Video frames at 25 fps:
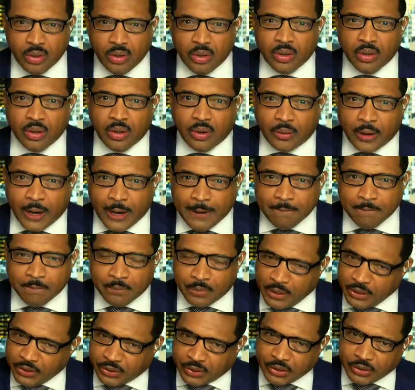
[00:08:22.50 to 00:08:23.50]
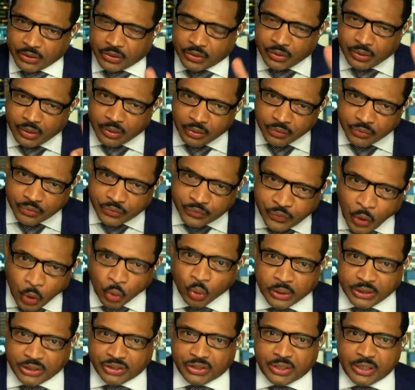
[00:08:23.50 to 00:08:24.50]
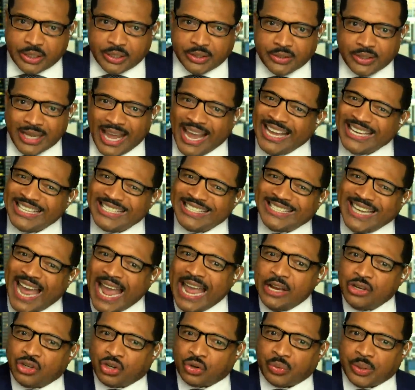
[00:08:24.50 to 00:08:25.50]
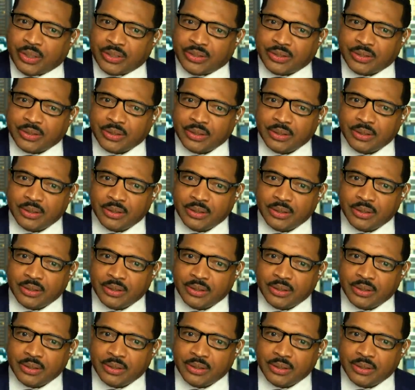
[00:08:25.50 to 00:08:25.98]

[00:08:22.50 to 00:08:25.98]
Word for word: Right? This is foolishness and dangerous.